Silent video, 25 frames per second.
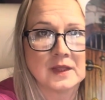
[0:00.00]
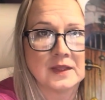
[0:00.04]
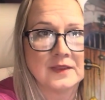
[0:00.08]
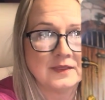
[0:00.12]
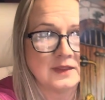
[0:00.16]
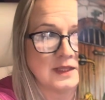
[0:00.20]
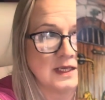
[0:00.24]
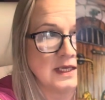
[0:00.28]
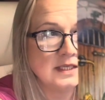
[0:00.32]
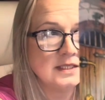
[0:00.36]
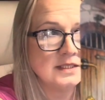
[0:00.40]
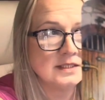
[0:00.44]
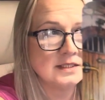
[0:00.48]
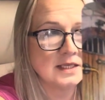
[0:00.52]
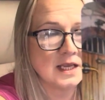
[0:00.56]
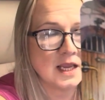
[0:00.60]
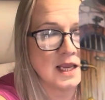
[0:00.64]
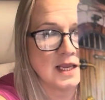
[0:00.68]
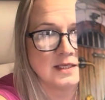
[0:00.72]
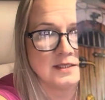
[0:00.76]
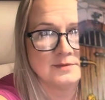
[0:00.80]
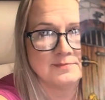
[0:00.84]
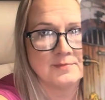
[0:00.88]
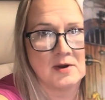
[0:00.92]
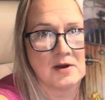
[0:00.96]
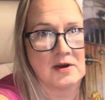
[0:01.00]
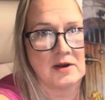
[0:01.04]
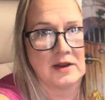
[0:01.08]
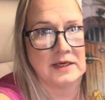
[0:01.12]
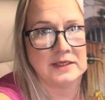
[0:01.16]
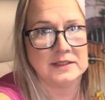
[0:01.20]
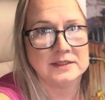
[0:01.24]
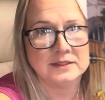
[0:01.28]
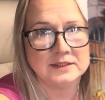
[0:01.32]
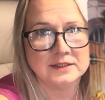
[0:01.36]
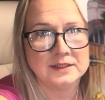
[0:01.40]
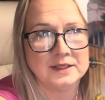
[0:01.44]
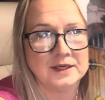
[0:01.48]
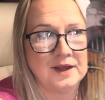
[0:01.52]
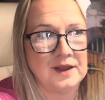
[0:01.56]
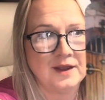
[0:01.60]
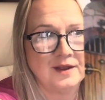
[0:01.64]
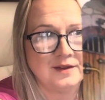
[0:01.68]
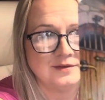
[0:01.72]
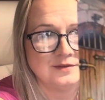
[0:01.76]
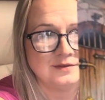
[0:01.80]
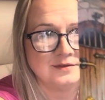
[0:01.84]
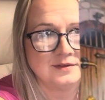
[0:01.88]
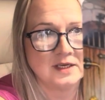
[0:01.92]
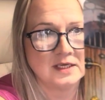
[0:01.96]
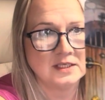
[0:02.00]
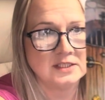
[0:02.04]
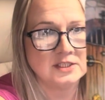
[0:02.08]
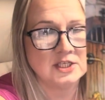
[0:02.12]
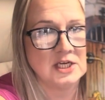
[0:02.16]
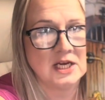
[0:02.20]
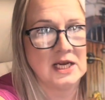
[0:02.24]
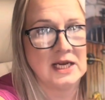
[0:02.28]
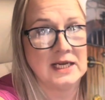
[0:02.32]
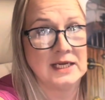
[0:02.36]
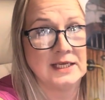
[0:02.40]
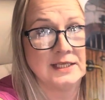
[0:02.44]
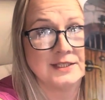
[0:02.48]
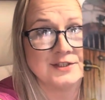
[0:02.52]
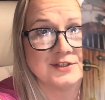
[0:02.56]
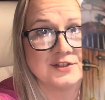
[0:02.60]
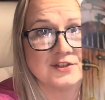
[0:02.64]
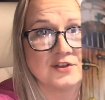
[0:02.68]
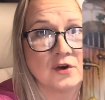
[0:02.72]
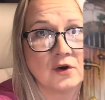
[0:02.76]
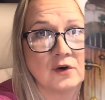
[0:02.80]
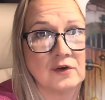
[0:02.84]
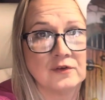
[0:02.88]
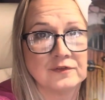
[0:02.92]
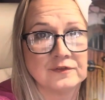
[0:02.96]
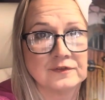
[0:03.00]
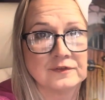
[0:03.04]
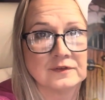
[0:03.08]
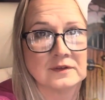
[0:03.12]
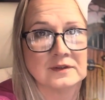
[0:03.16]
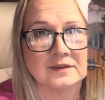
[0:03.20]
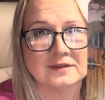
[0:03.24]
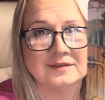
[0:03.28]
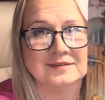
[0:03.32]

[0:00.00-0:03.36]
This is mine. Get your hands off.